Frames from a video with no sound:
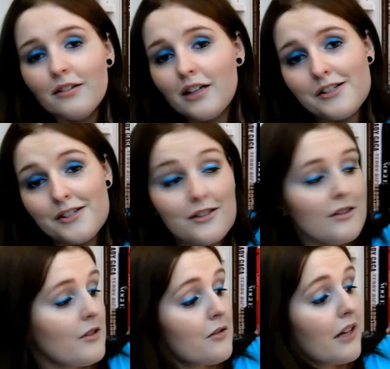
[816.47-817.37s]
I just
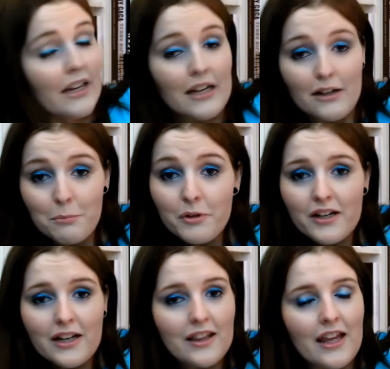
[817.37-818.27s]
thought, okay, I'll put
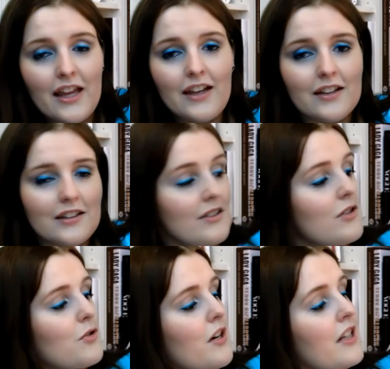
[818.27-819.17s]
it in there and
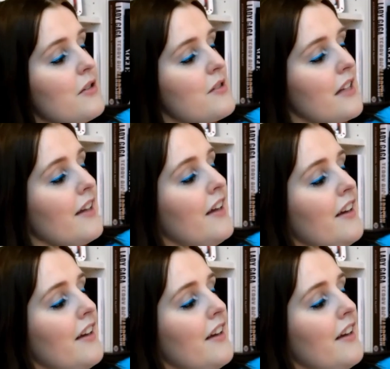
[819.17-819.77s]
try and use it.